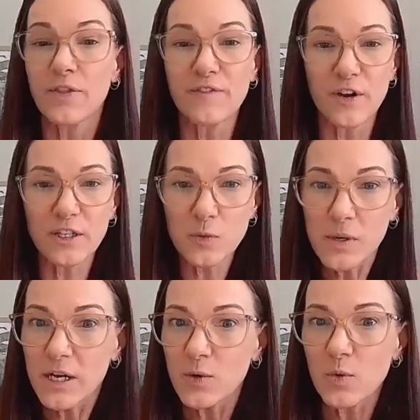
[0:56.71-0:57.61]
The first
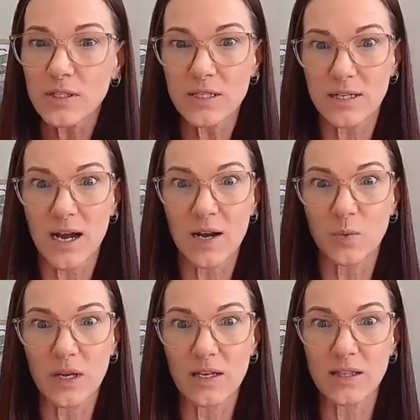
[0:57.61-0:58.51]
one I want to start
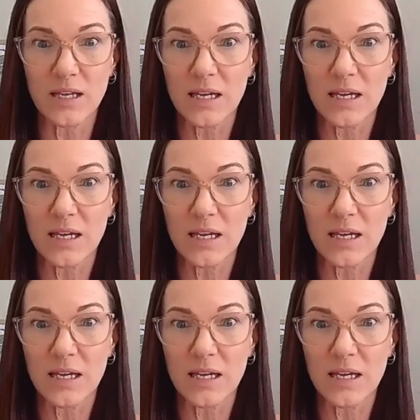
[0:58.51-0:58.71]
with